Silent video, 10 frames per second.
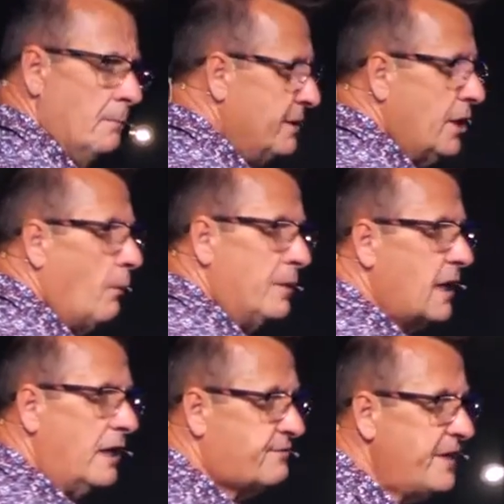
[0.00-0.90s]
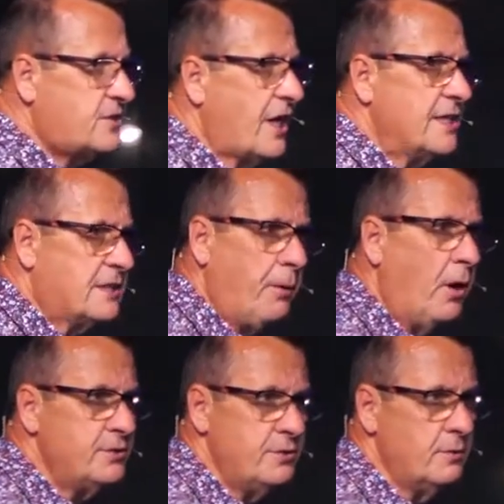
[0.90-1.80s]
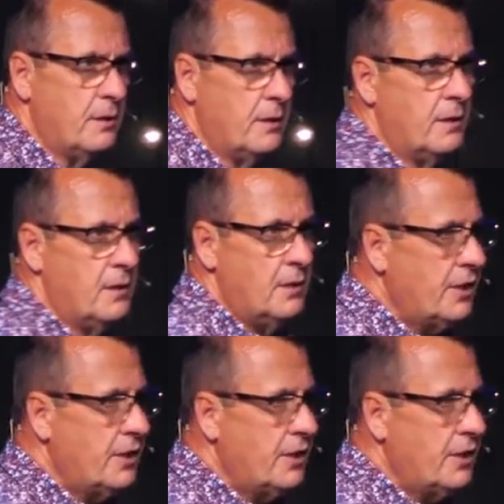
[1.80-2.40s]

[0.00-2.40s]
not when God's face shines upon you. Not